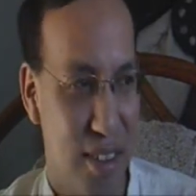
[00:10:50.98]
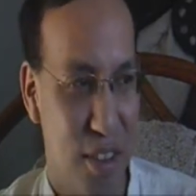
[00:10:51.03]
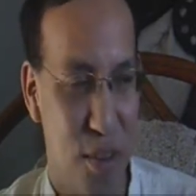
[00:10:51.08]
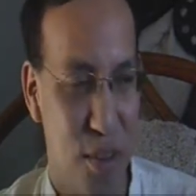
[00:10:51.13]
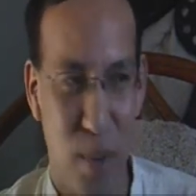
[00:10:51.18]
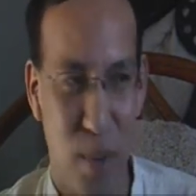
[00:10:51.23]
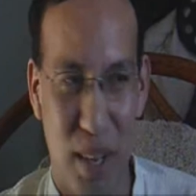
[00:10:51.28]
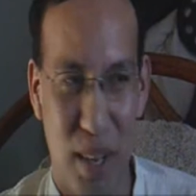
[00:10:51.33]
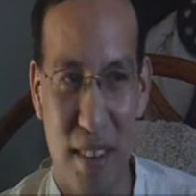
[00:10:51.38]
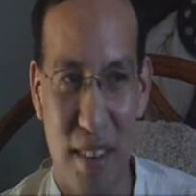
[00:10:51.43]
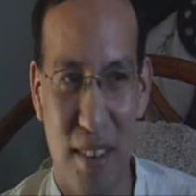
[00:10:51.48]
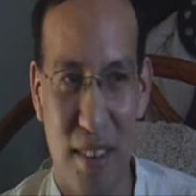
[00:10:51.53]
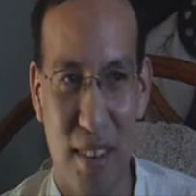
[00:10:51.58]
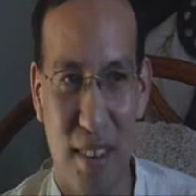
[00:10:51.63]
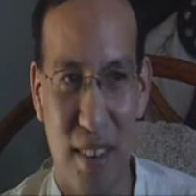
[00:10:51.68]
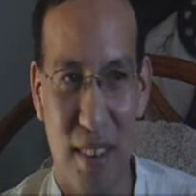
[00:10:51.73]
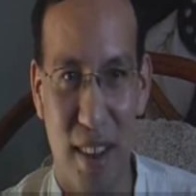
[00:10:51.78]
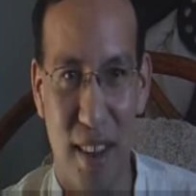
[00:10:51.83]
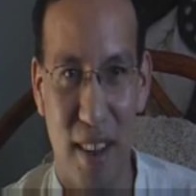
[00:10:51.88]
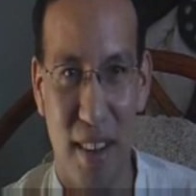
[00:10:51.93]

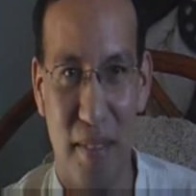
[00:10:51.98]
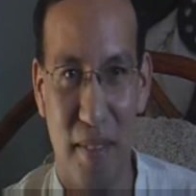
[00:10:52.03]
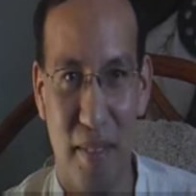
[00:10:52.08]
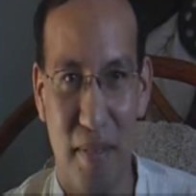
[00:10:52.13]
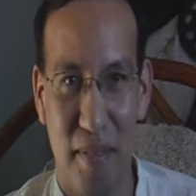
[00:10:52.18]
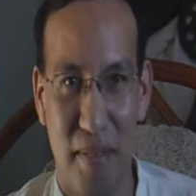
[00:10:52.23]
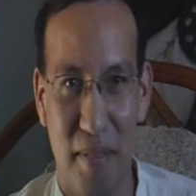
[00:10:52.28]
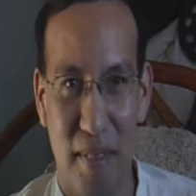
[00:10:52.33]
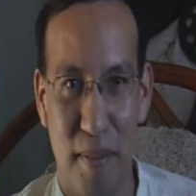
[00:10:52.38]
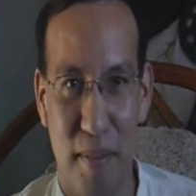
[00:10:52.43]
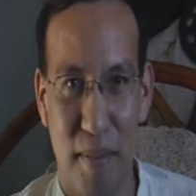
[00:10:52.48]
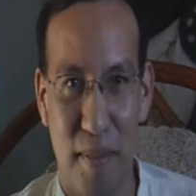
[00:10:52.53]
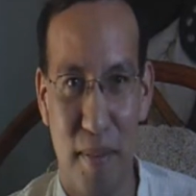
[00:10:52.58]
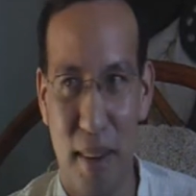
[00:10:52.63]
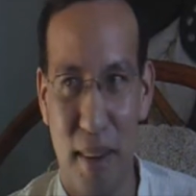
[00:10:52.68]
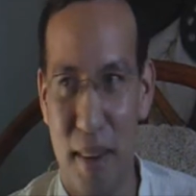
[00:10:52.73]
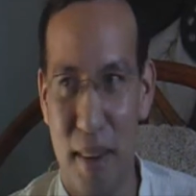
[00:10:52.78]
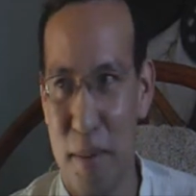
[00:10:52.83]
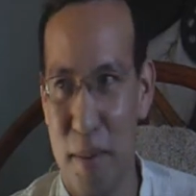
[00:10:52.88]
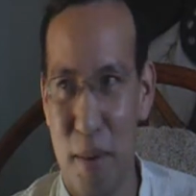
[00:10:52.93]
weeks.
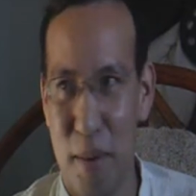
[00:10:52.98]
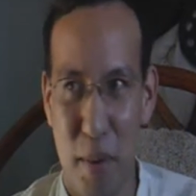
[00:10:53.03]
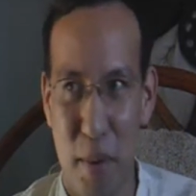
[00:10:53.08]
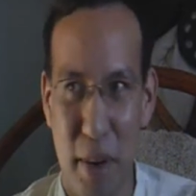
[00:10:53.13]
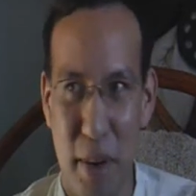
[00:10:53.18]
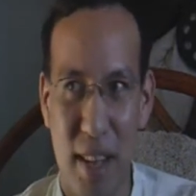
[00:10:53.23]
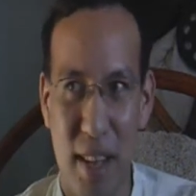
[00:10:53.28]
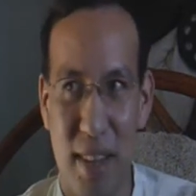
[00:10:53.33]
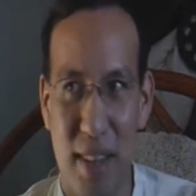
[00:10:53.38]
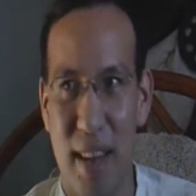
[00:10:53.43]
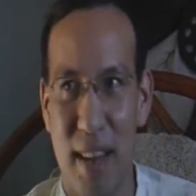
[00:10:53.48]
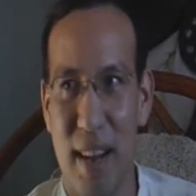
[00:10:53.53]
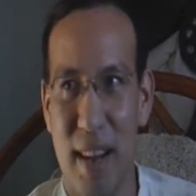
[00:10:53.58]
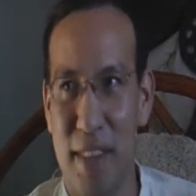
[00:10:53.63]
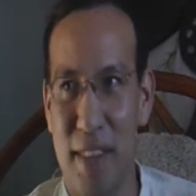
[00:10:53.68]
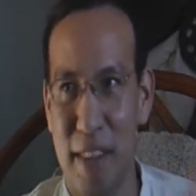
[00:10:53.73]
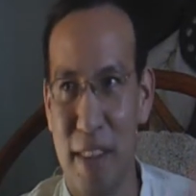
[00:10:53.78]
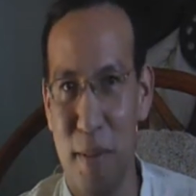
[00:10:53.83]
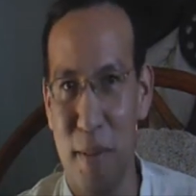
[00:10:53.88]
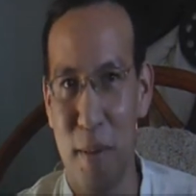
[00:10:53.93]
I'm gonna be working then. I
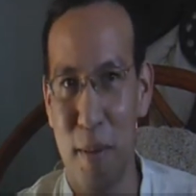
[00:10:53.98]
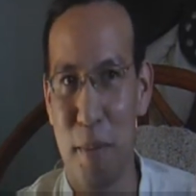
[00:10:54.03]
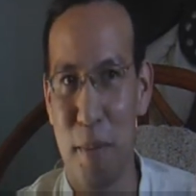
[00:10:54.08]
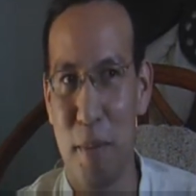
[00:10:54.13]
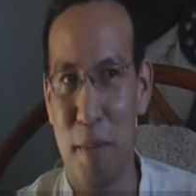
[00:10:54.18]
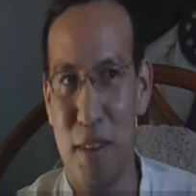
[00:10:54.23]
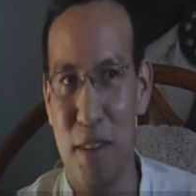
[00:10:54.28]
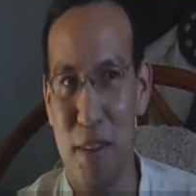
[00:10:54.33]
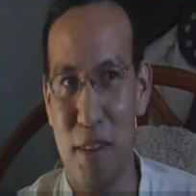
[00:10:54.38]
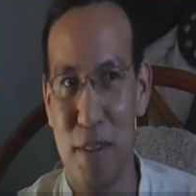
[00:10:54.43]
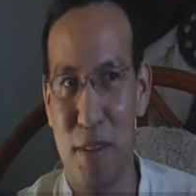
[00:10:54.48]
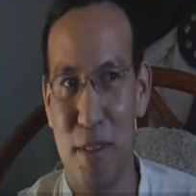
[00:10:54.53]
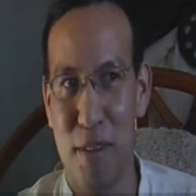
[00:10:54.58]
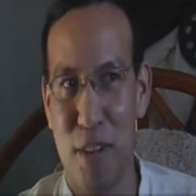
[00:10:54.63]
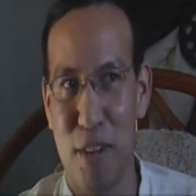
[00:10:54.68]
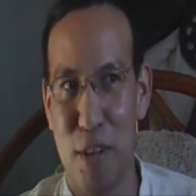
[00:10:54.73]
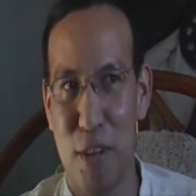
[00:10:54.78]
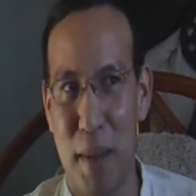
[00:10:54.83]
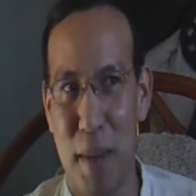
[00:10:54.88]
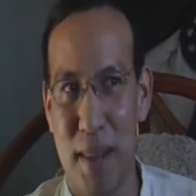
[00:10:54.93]
saved all my money to
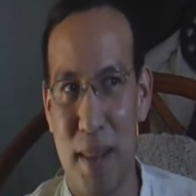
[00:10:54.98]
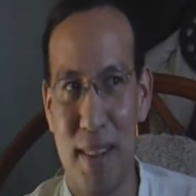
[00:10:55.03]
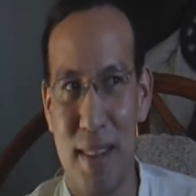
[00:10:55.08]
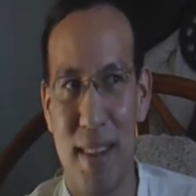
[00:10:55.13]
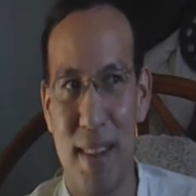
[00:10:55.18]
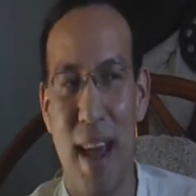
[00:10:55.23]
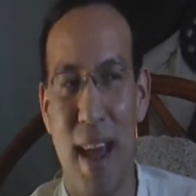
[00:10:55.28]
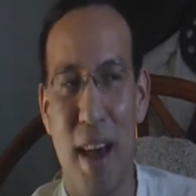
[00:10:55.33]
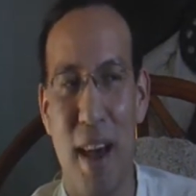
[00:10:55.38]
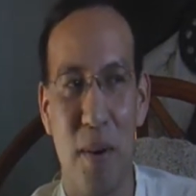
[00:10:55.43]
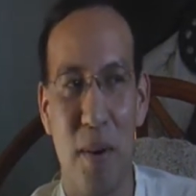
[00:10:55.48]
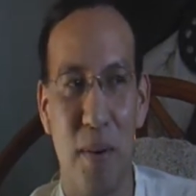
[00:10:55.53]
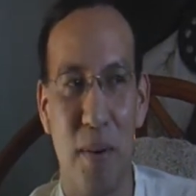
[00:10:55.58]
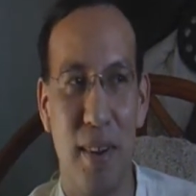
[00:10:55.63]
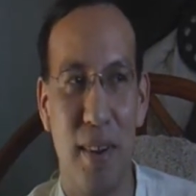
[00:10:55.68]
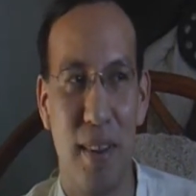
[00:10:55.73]
spend it now.